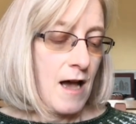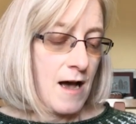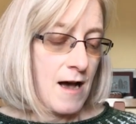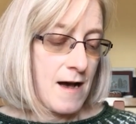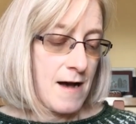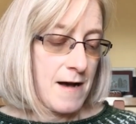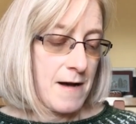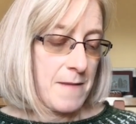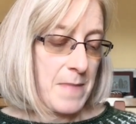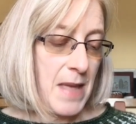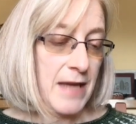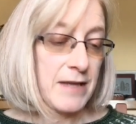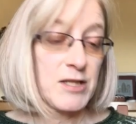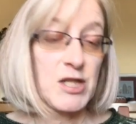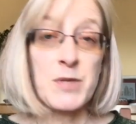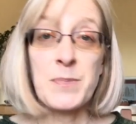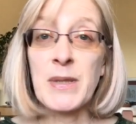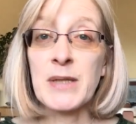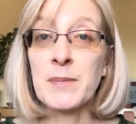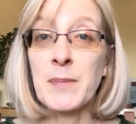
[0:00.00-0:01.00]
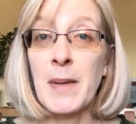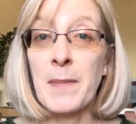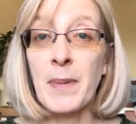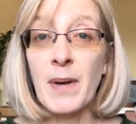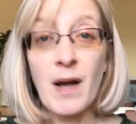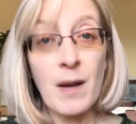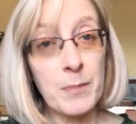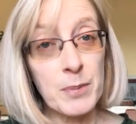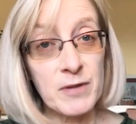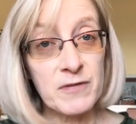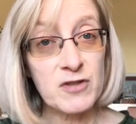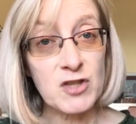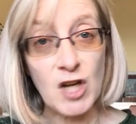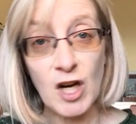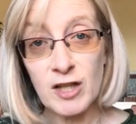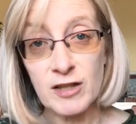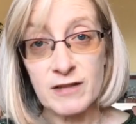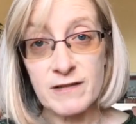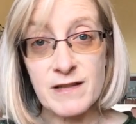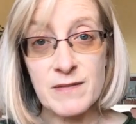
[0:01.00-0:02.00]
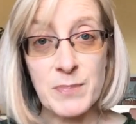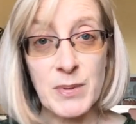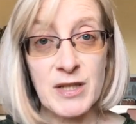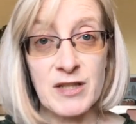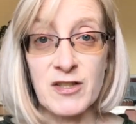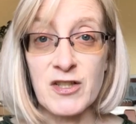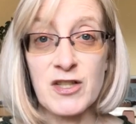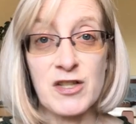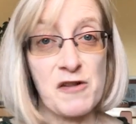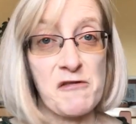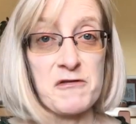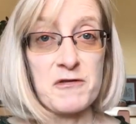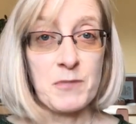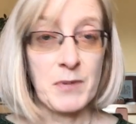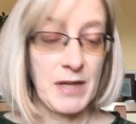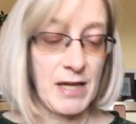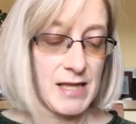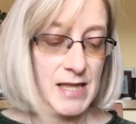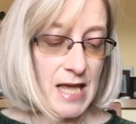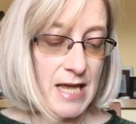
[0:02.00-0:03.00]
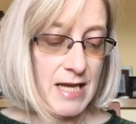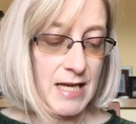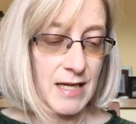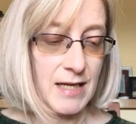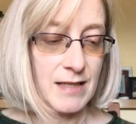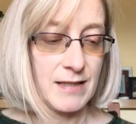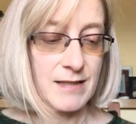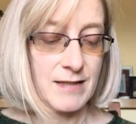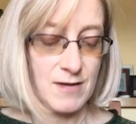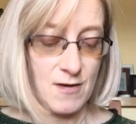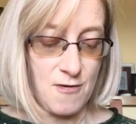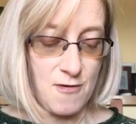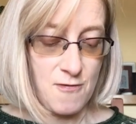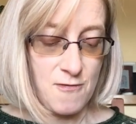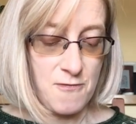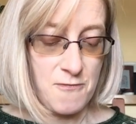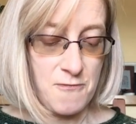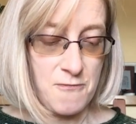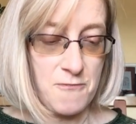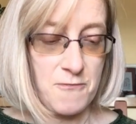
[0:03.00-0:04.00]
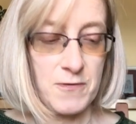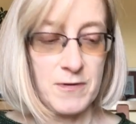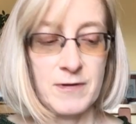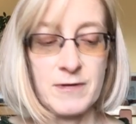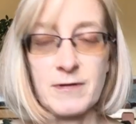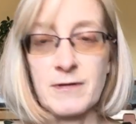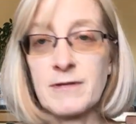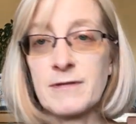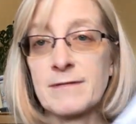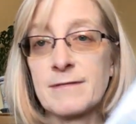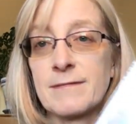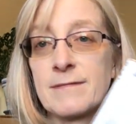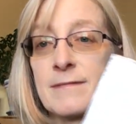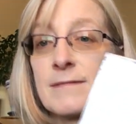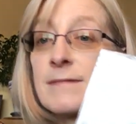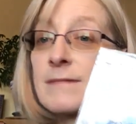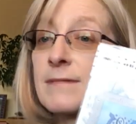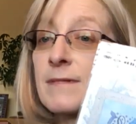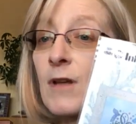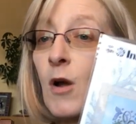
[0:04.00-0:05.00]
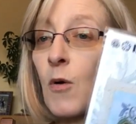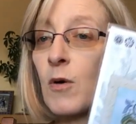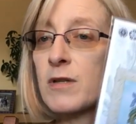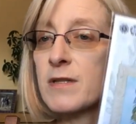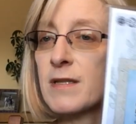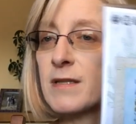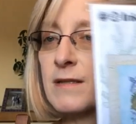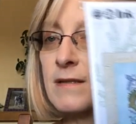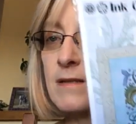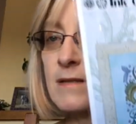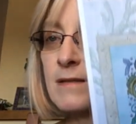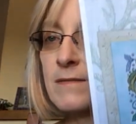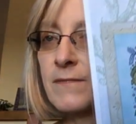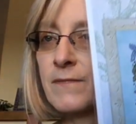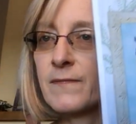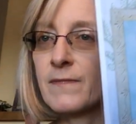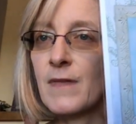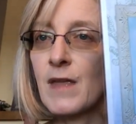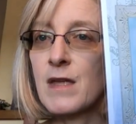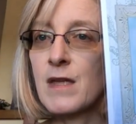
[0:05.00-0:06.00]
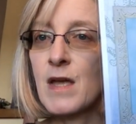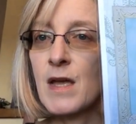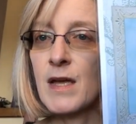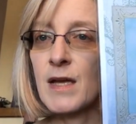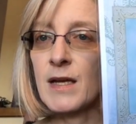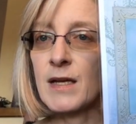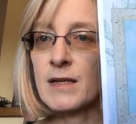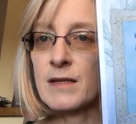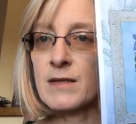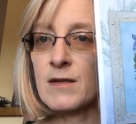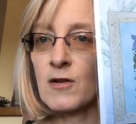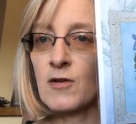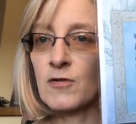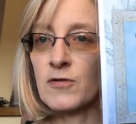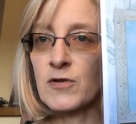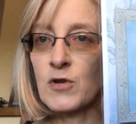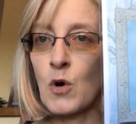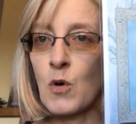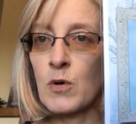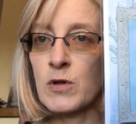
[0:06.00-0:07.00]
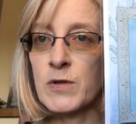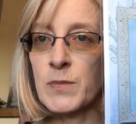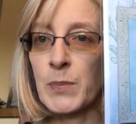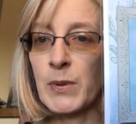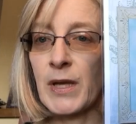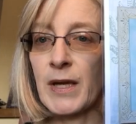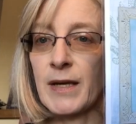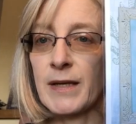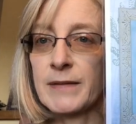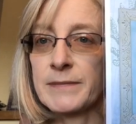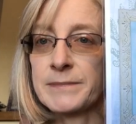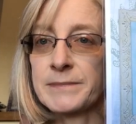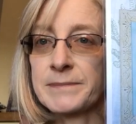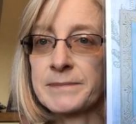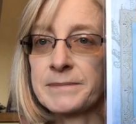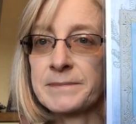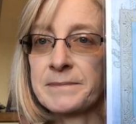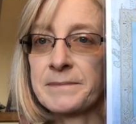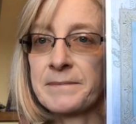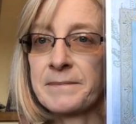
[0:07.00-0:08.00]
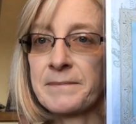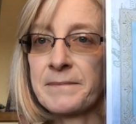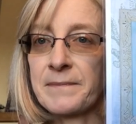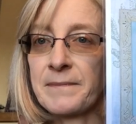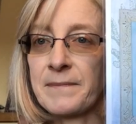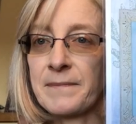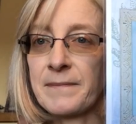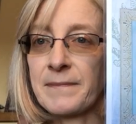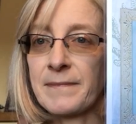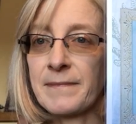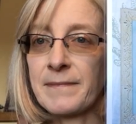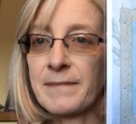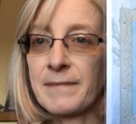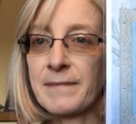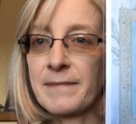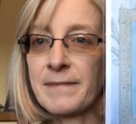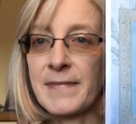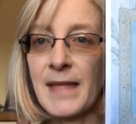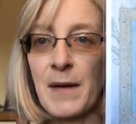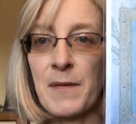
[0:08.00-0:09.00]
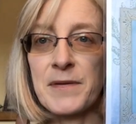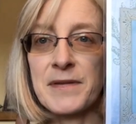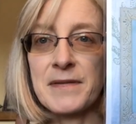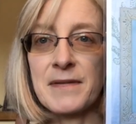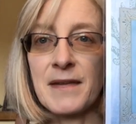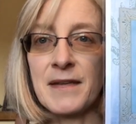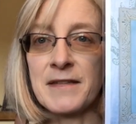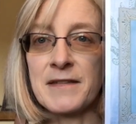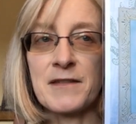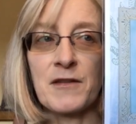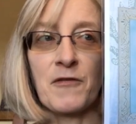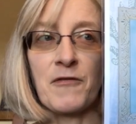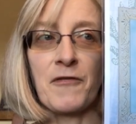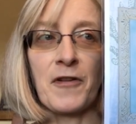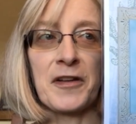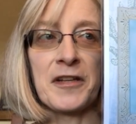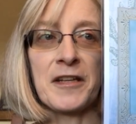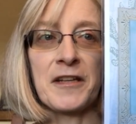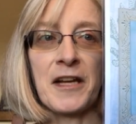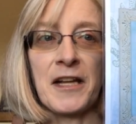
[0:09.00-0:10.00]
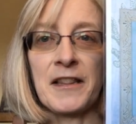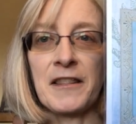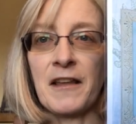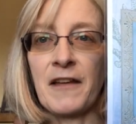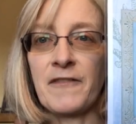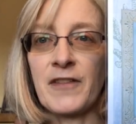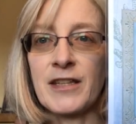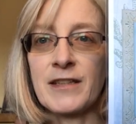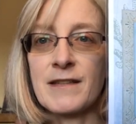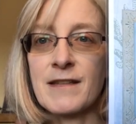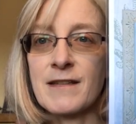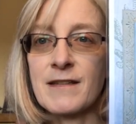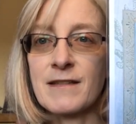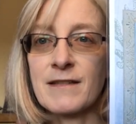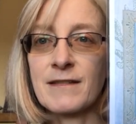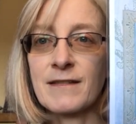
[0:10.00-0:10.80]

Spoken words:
And she picked me up a couple of charts because she knows what I like. So horses, Ink Circle's Horseplay. That is so fun. I love it.